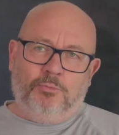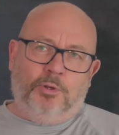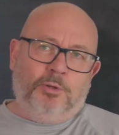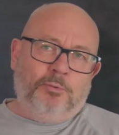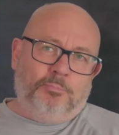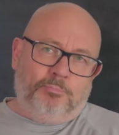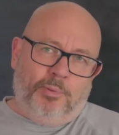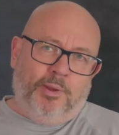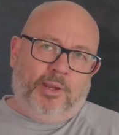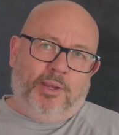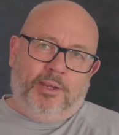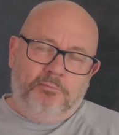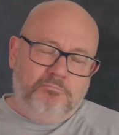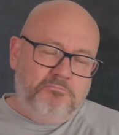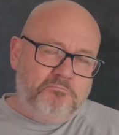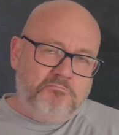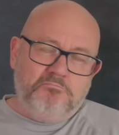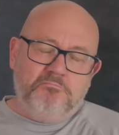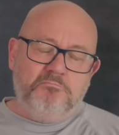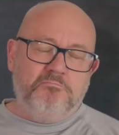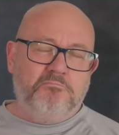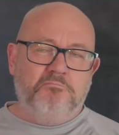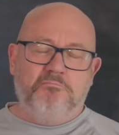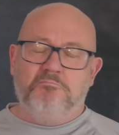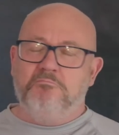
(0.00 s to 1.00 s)
be,
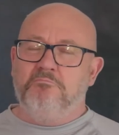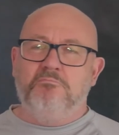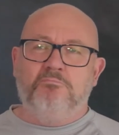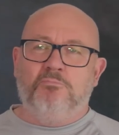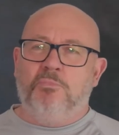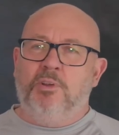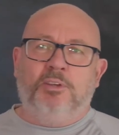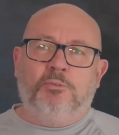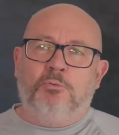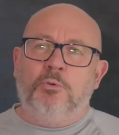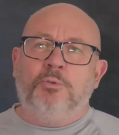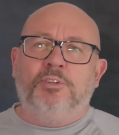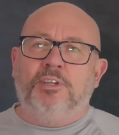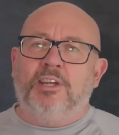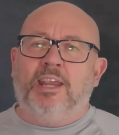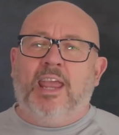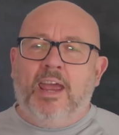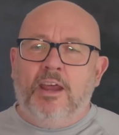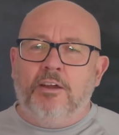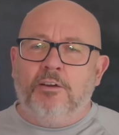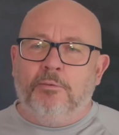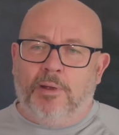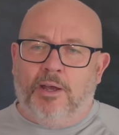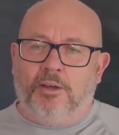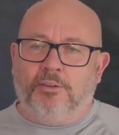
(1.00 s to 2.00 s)
we wouldn't
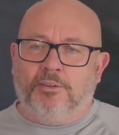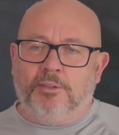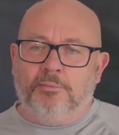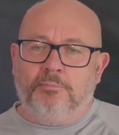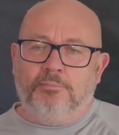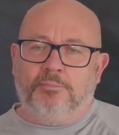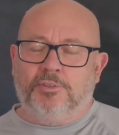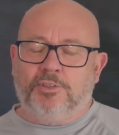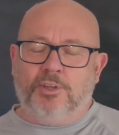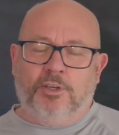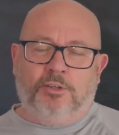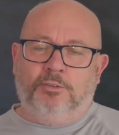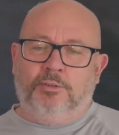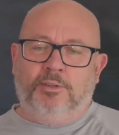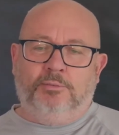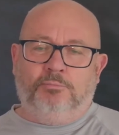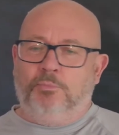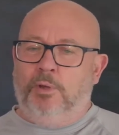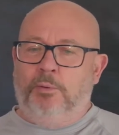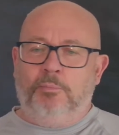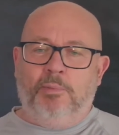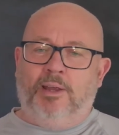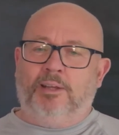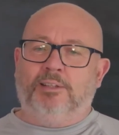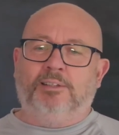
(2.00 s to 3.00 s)
care about them. So that we
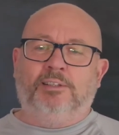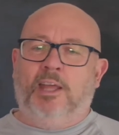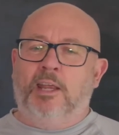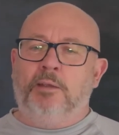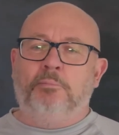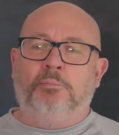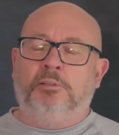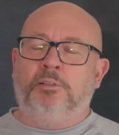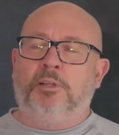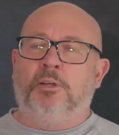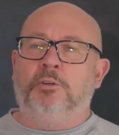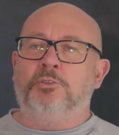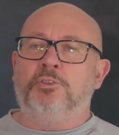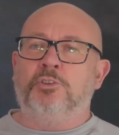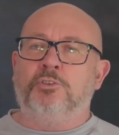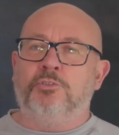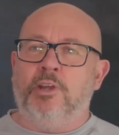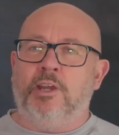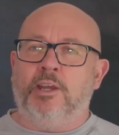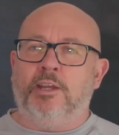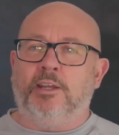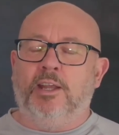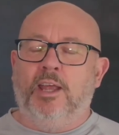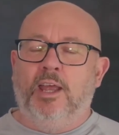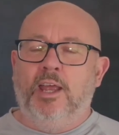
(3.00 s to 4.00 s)
might label those
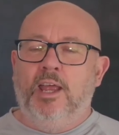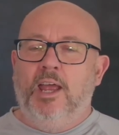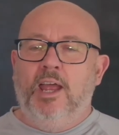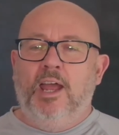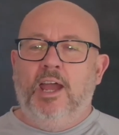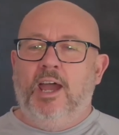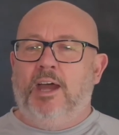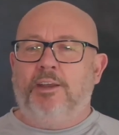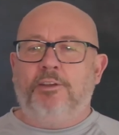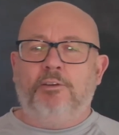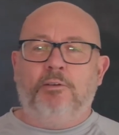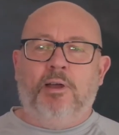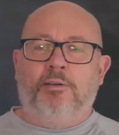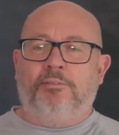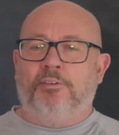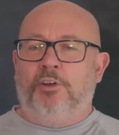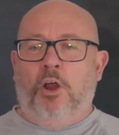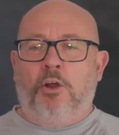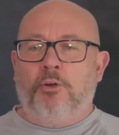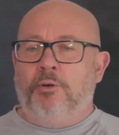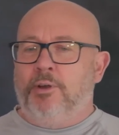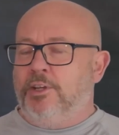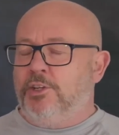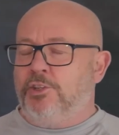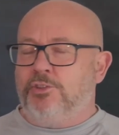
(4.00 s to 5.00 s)
green. And you have an
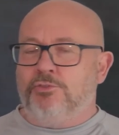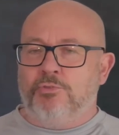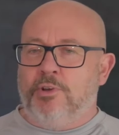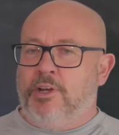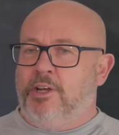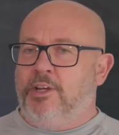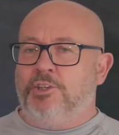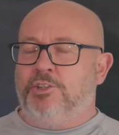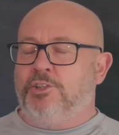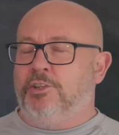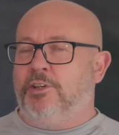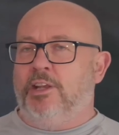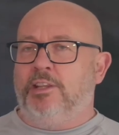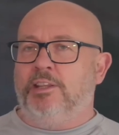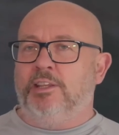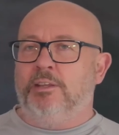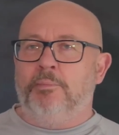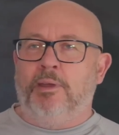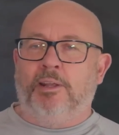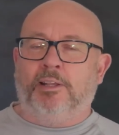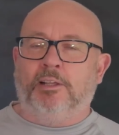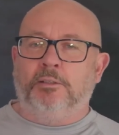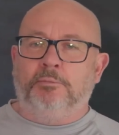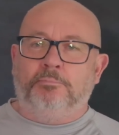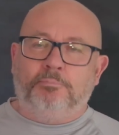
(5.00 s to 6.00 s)
orange region in the
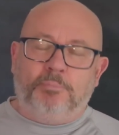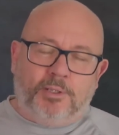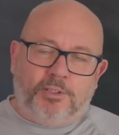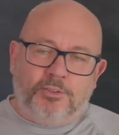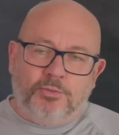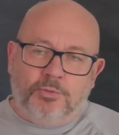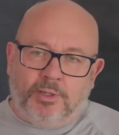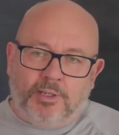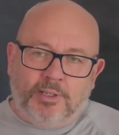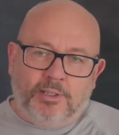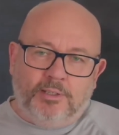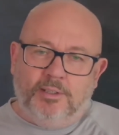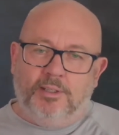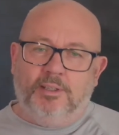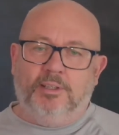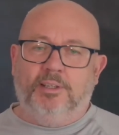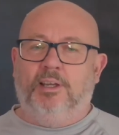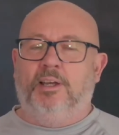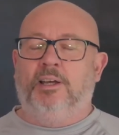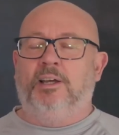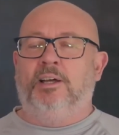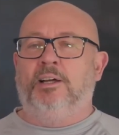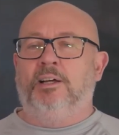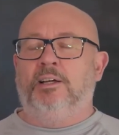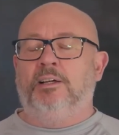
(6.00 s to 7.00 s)
middle between
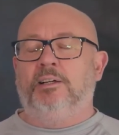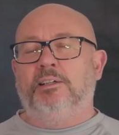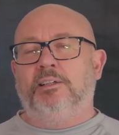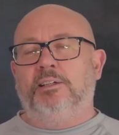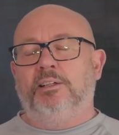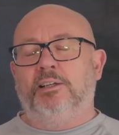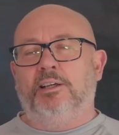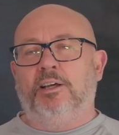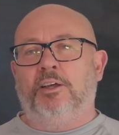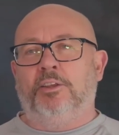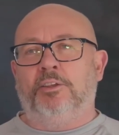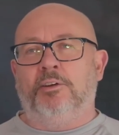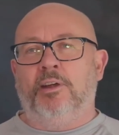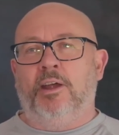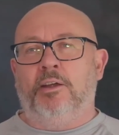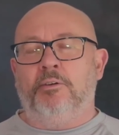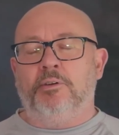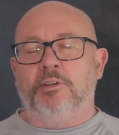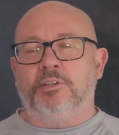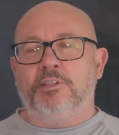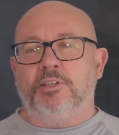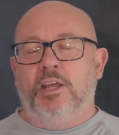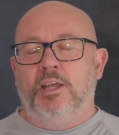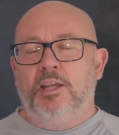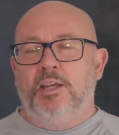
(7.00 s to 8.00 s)
other
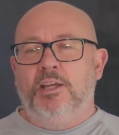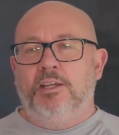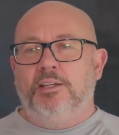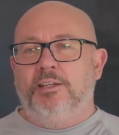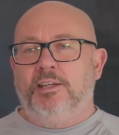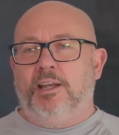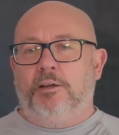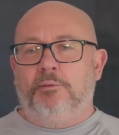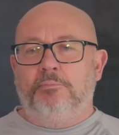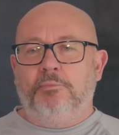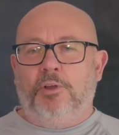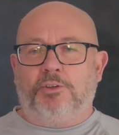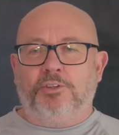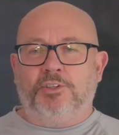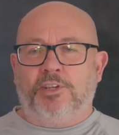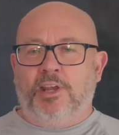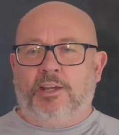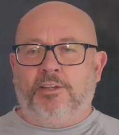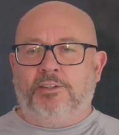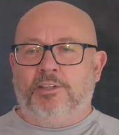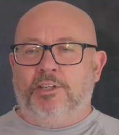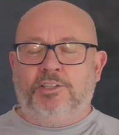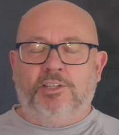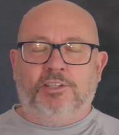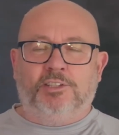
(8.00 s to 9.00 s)
areas. Now, I'm not saying
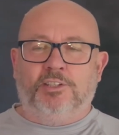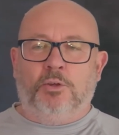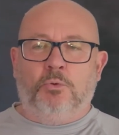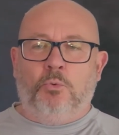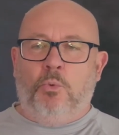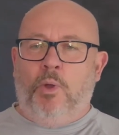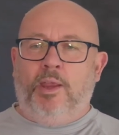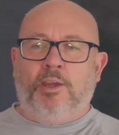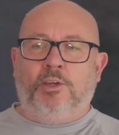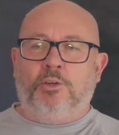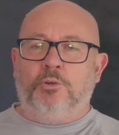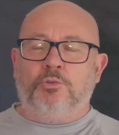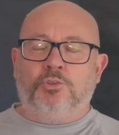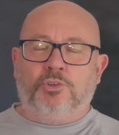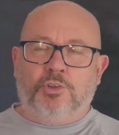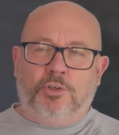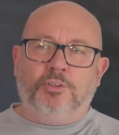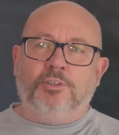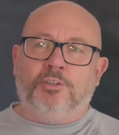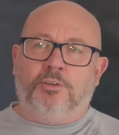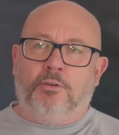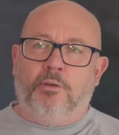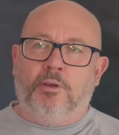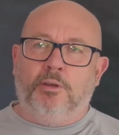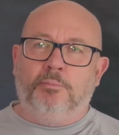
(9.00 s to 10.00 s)
this is the way you should
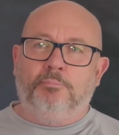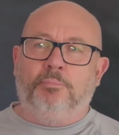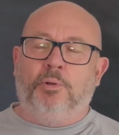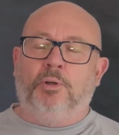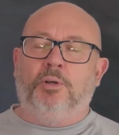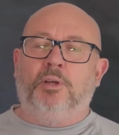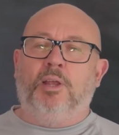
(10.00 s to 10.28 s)
do it, but